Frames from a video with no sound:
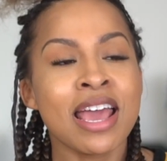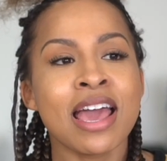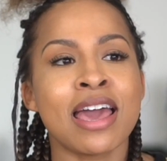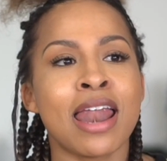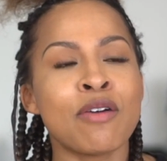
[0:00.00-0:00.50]

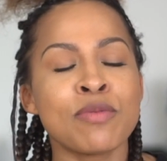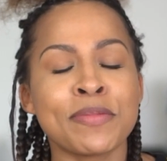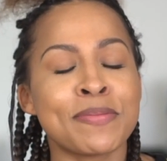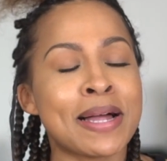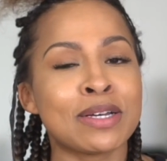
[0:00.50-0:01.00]
And I
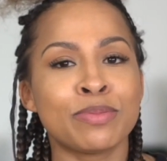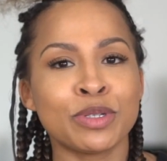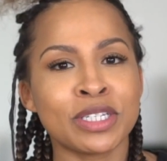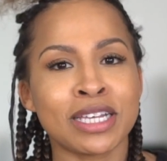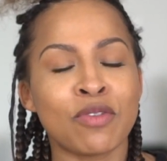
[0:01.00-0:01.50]
remember my little
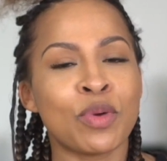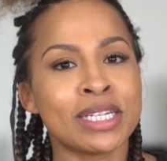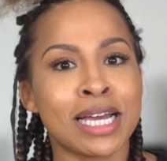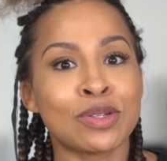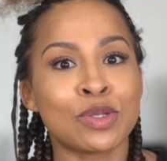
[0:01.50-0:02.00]
bougie self went
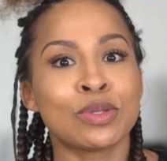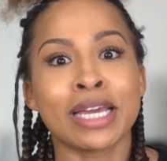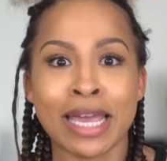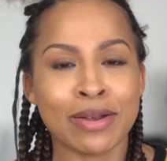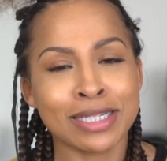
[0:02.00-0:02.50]
down to the
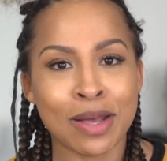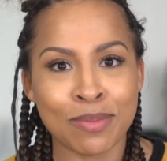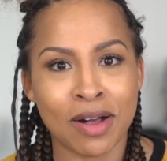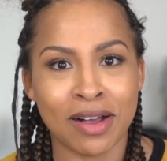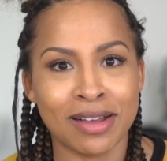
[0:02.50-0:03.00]
Carousel
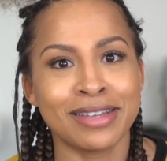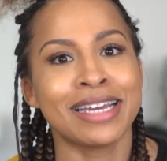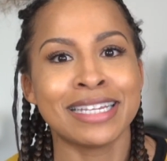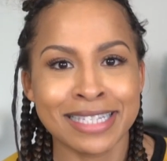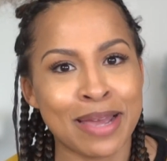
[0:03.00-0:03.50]
Mall
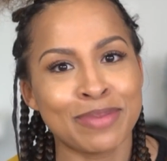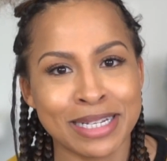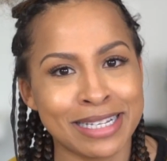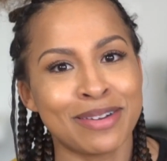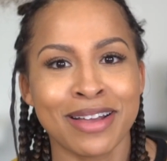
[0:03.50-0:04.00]
in San
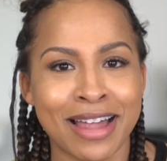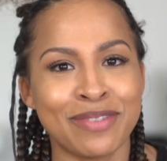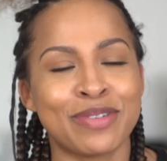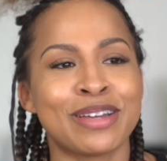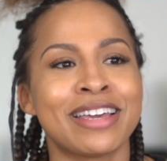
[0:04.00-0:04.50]
Bernardino,
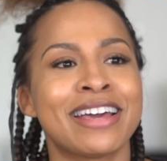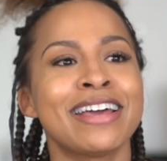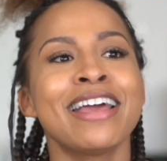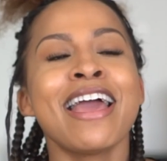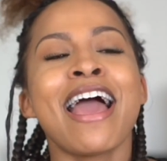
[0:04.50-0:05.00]
California.
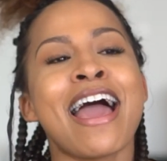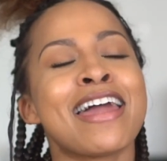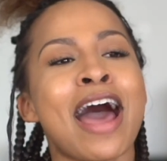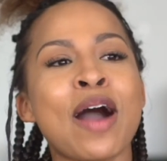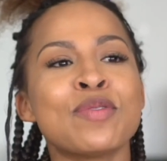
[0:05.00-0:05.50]

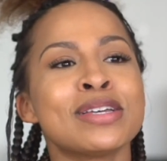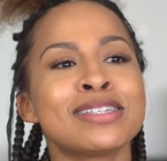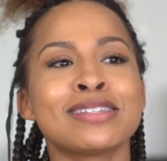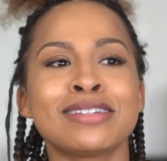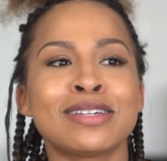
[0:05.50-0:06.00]
And I went
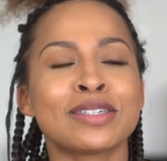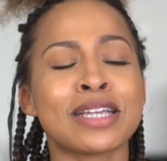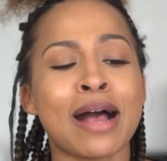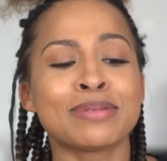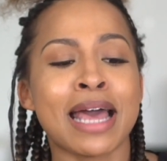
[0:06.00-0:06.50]
to the little
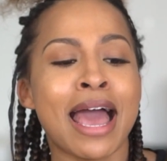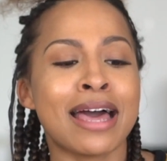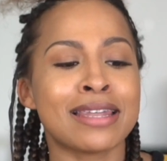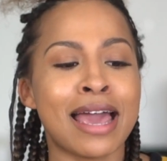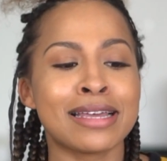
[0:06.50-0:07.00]
shops that
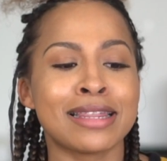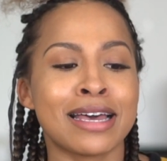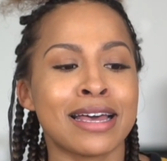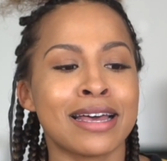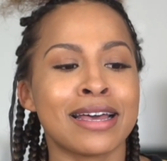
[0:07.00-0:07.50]
had like
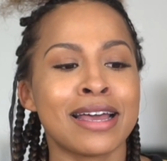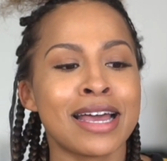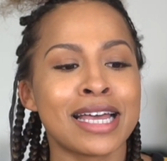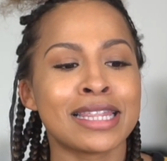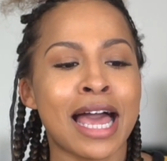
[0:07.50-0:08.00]
the
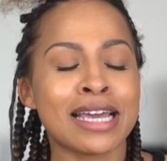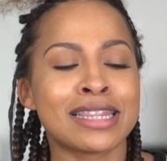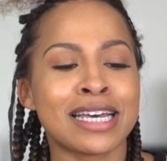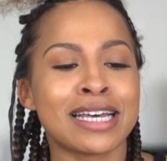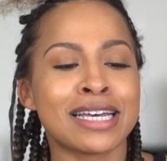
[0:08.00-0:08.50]

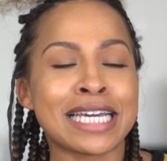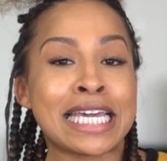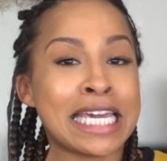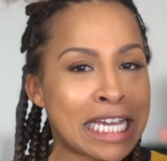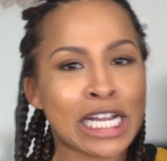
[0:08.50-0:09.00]

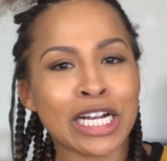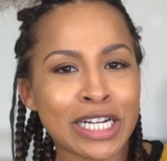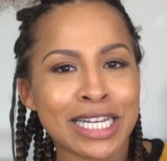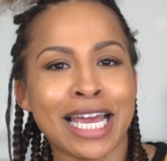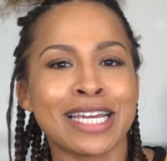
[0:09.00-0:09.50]
gear,
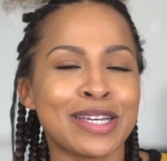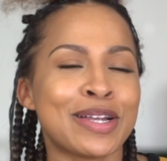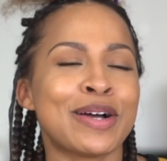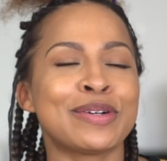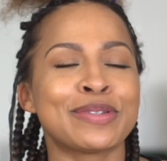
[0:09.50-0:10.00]
like, you
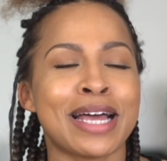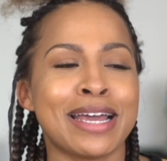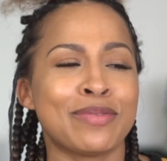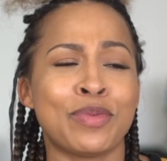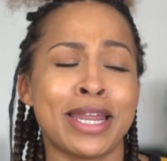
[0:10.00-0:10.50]
know,
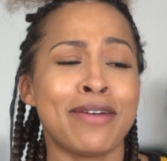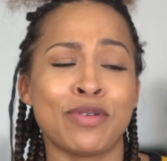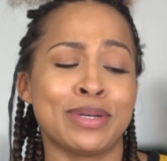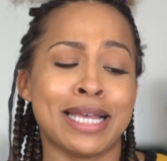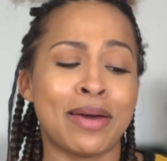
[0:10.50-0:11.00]
like whatever
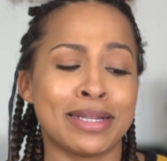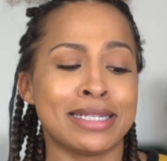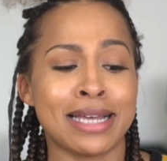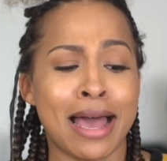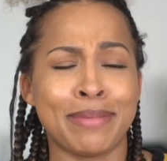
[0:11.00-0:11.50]
was out at the
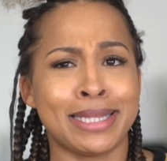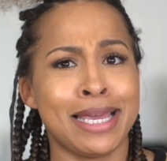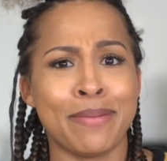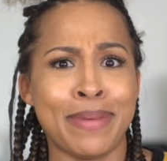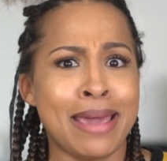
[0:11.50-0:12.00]
time. I
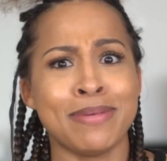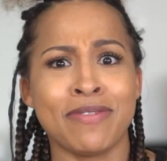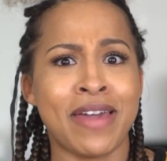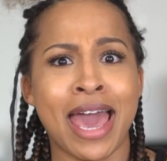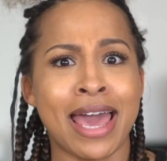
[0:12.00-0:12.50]
think baby
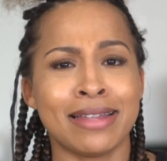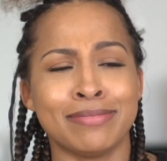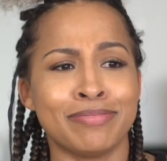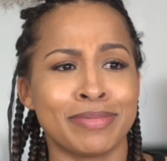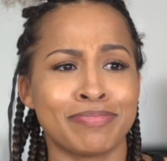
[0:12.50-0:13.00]
fat
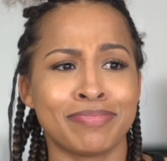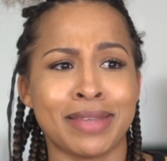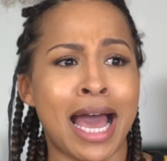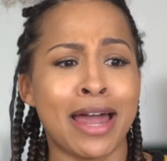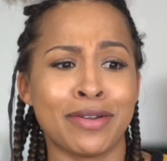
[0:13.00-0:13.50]
and
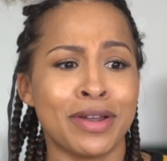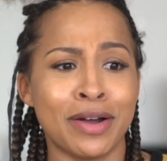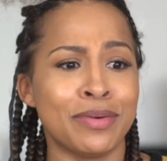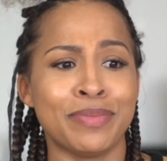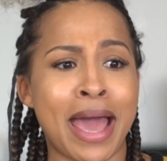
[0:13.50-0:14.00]
I don't
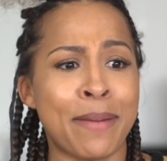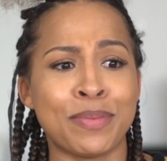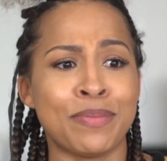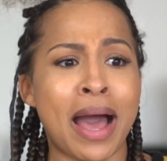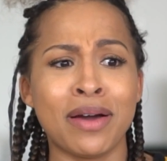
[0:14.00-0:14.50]
know. I
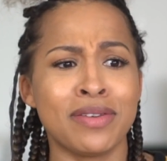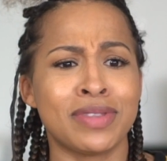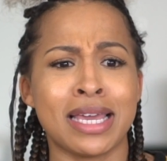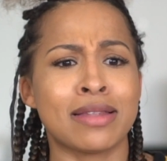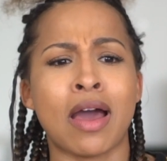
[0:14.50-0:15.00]
don't even
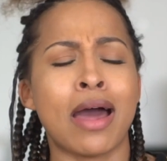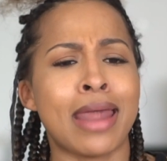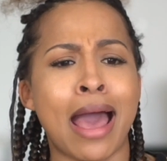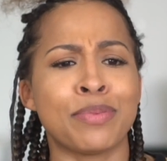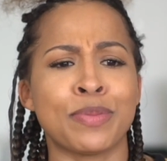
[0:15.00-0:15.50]
think, no,
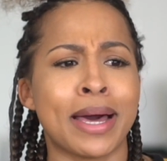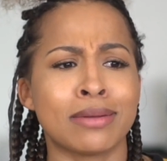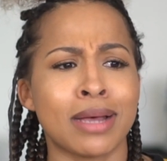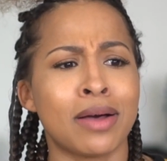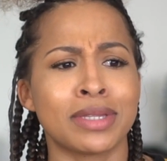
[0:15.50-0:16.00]
not apple
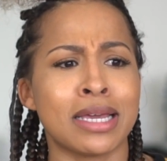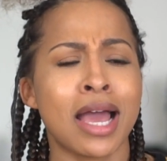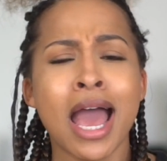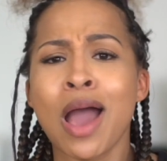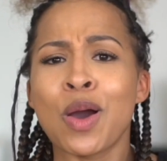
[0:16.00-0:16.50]
bottom. I don't think,
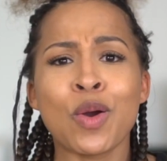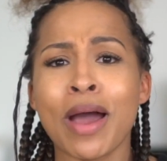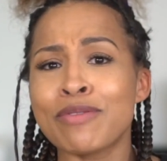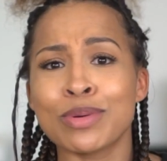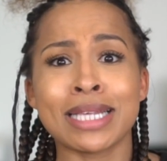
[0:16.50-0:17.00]

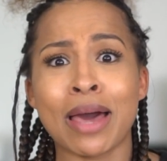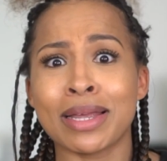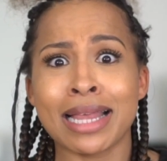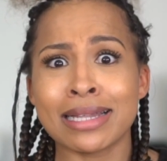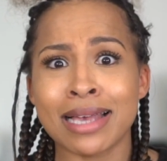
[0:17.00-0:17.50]
whoever was out
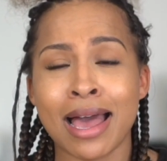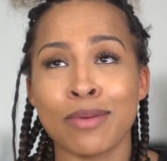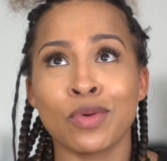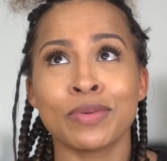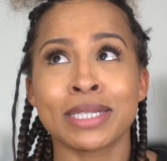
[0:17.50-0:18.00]
at that
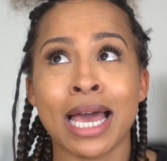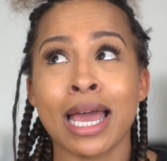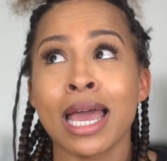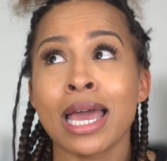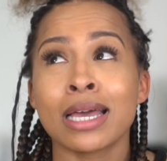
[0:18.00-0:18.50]
time, what was
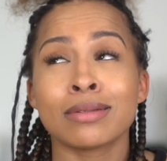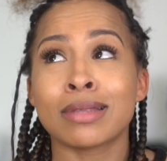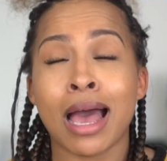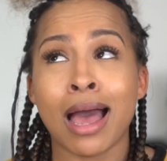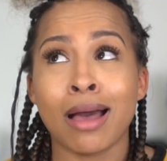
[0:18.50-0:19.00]
that?
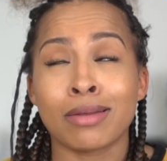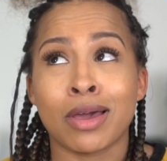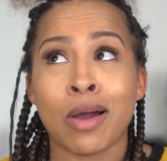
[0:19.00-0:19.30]
I don't know.